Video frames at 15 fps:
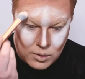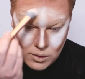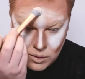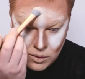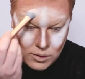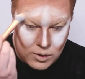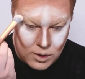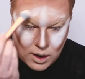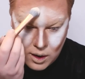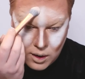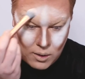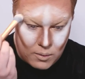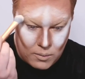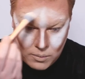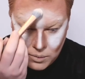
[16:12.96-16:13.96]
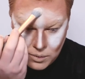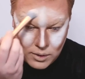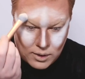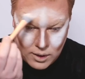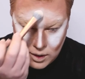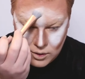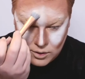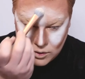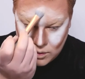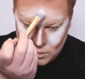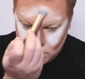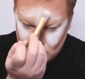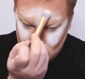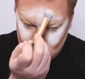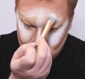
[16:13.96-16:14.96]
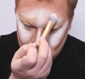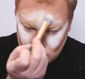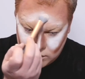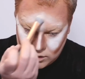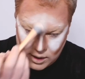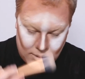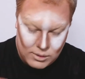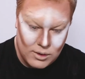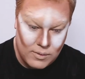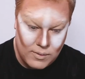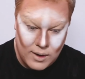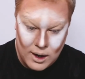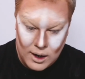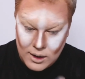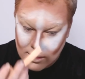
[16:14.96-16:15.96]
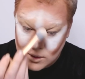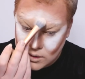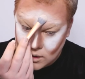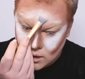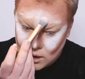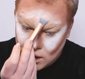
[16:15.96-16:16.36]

So it just completely reshapes the face.